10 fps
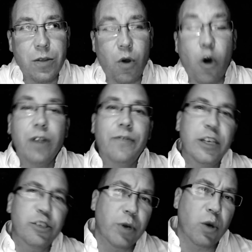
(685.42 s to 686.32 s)
All of
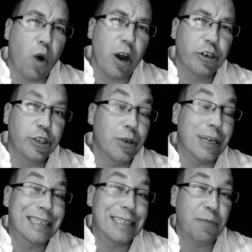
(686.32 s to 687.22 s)
this requires you to
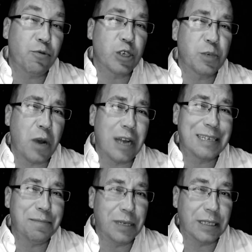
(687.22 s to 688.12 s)
accept
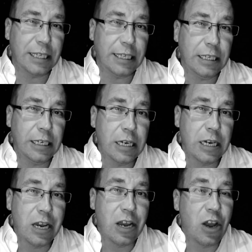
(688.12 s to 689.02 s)
responsibility
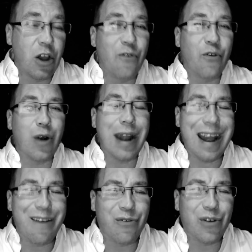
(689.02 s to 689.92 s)
for
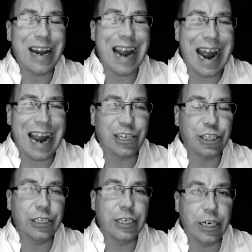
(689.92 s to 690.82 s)
every
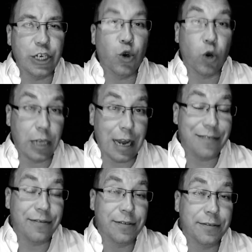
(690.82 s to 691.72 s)
action in your life.